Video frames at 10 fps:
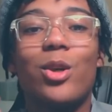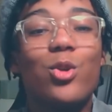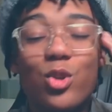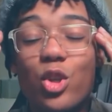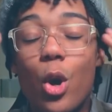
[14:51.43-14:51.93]

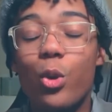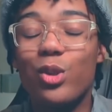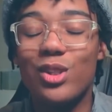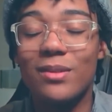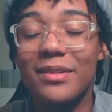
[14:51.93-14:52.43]
There's no
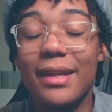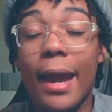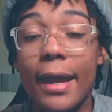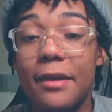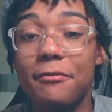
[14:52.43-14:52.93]
Jimin
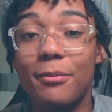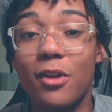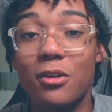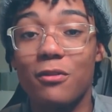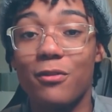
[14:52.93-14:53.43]
hate from
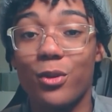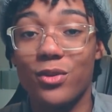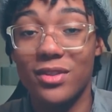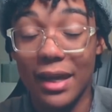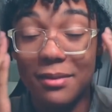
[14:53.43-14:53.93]
Dr.
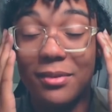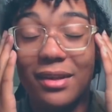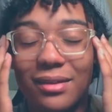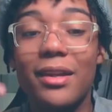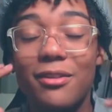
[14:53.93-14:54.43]
Phil's
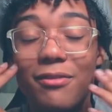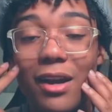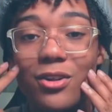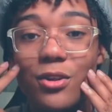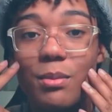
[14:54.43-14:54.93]
statement.
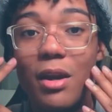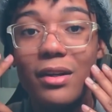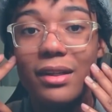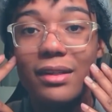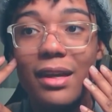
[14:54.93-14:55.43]
Manufactured
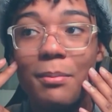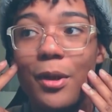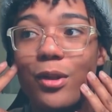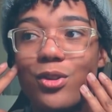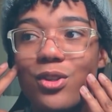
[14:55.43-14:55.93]
marketed
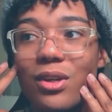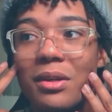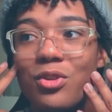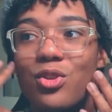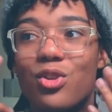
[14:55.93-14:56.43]
image
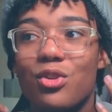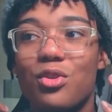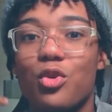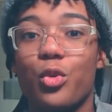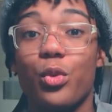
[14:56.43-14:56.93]
is
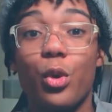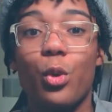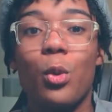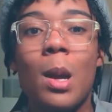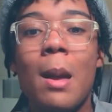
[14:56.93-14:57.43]
just
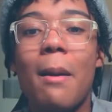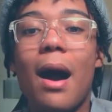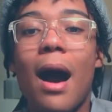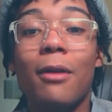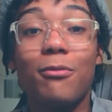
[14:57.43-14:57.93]
true.
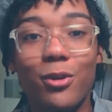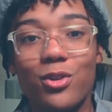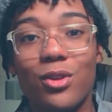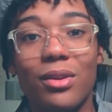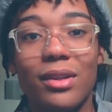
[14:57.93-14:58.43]

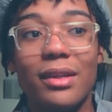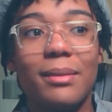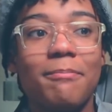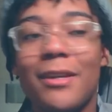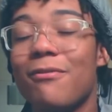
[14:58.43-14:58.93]
Unfortunately,
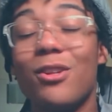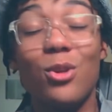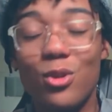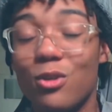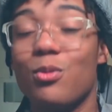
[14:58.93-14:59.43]
even
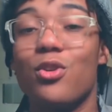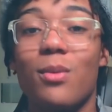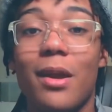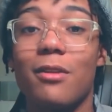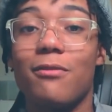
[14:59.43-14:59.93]
YouTubers are
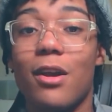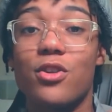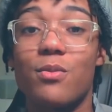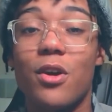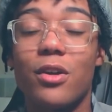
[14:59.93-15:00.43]

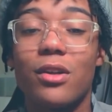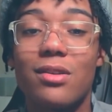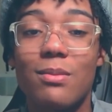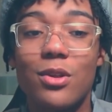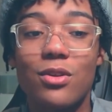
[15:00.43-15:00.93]
manufactured
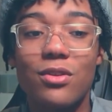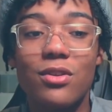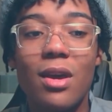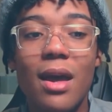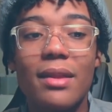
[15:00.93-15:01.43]
marketed images.